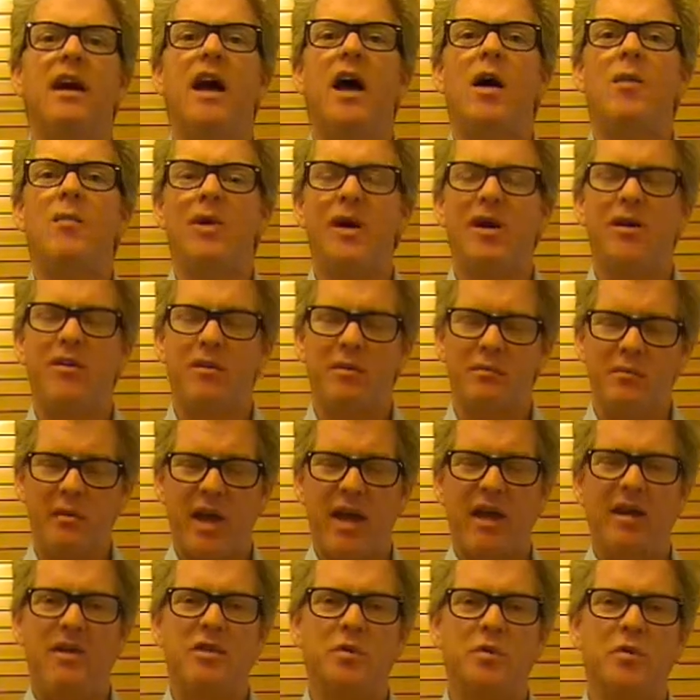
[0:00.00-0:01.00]
about
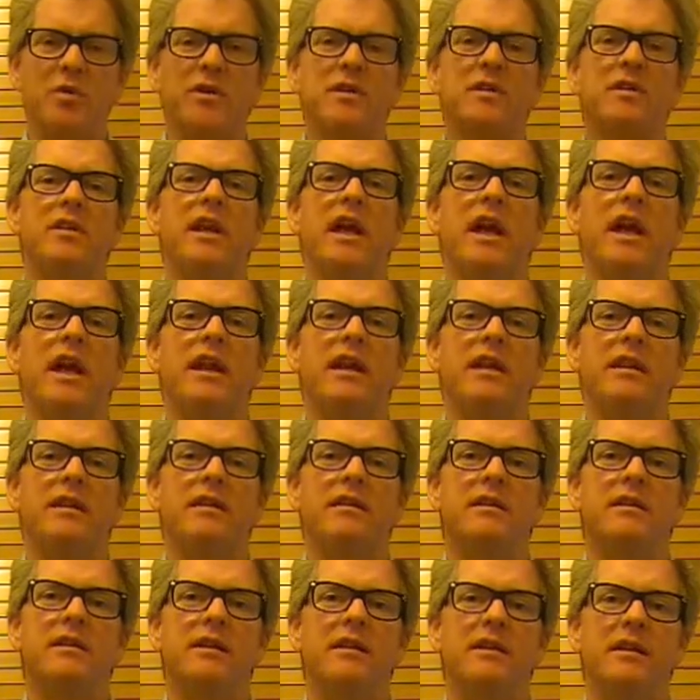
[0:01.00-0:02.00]
management
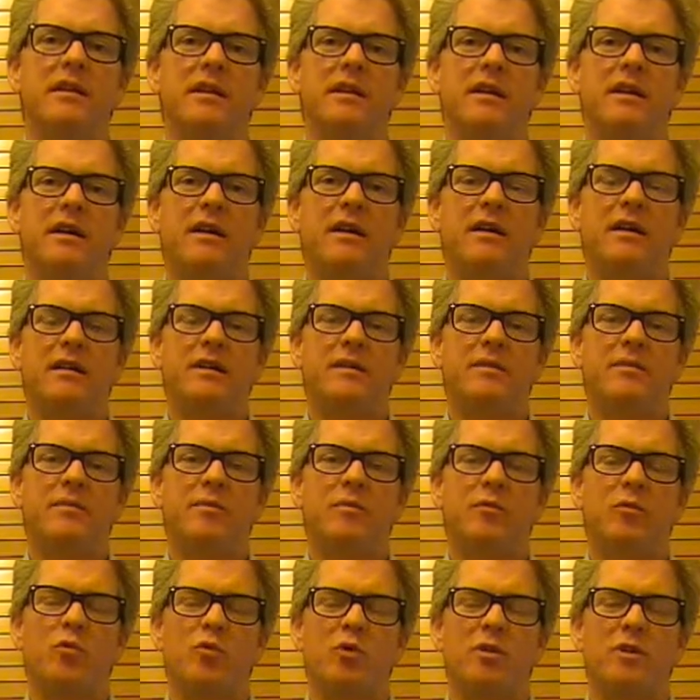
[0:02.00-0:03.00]
and
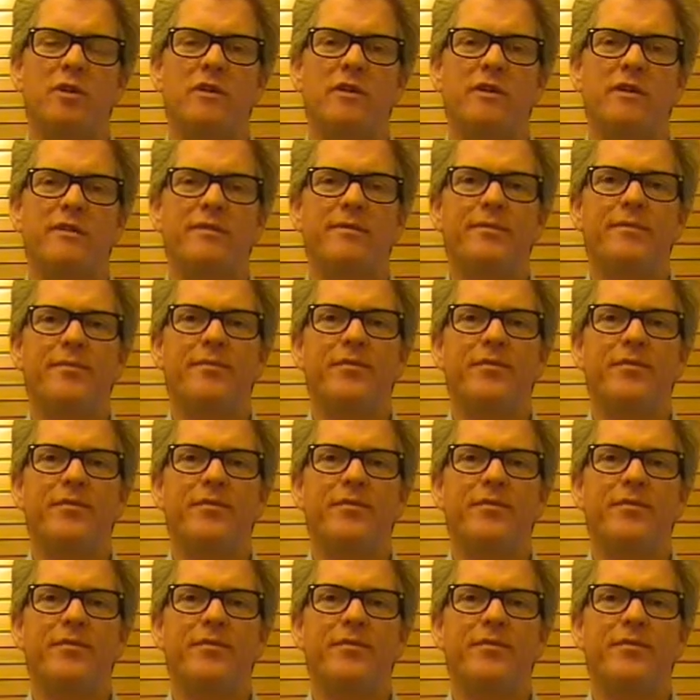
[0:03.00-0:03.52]
worker.